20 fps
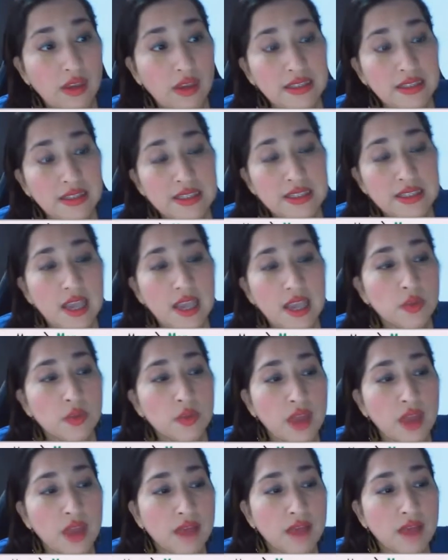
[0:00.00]
this case, we
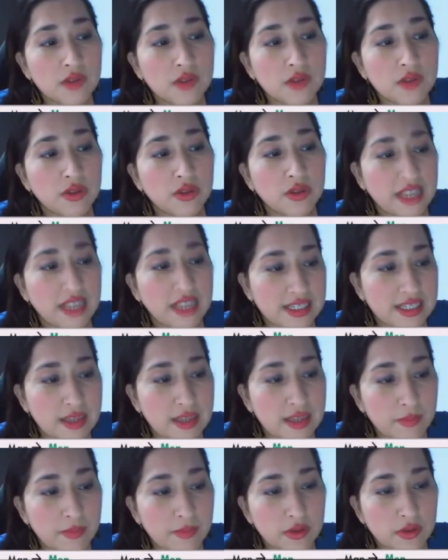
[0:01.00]
have some
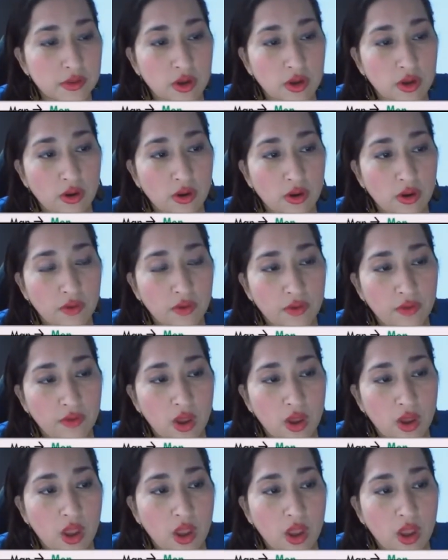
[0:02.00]
examples of
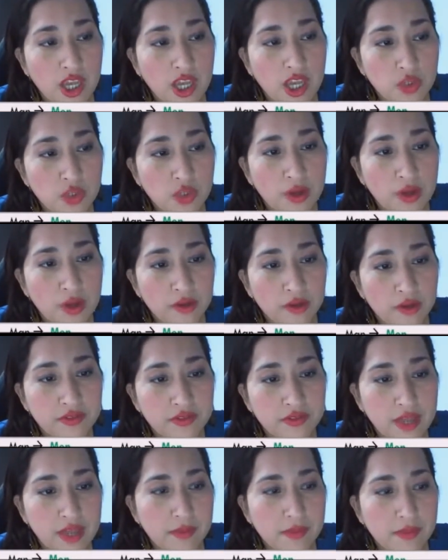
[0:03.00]
each one of
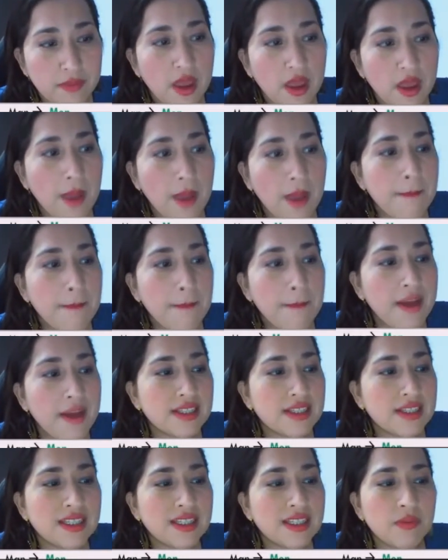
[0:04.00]
them. But
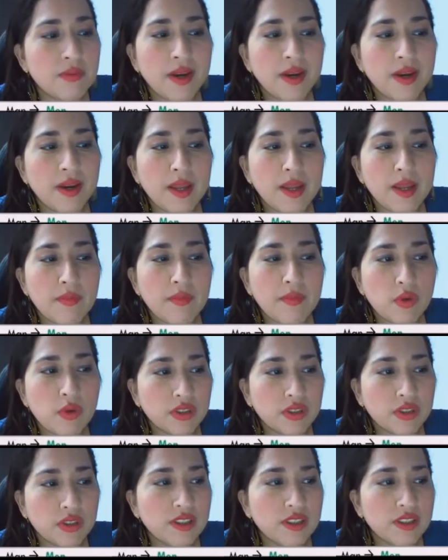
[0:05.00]
it's very
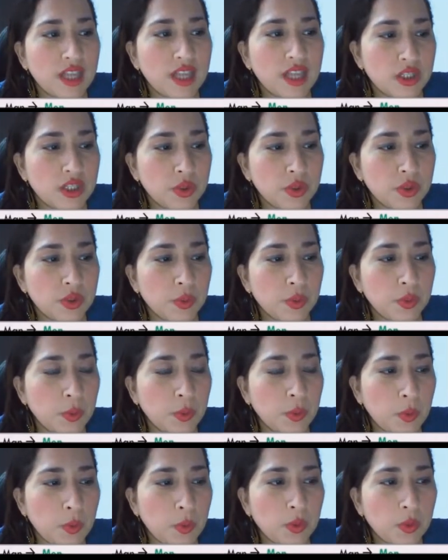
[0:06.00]
important that
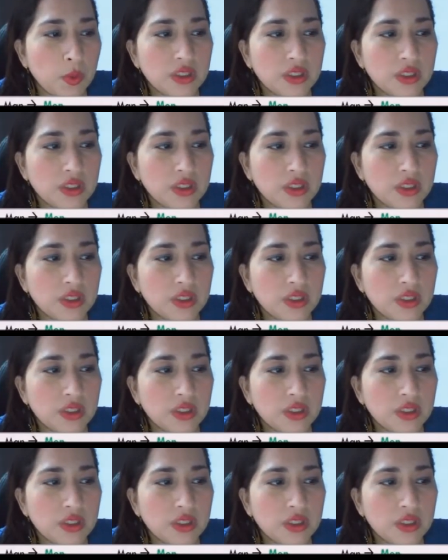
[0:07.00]
you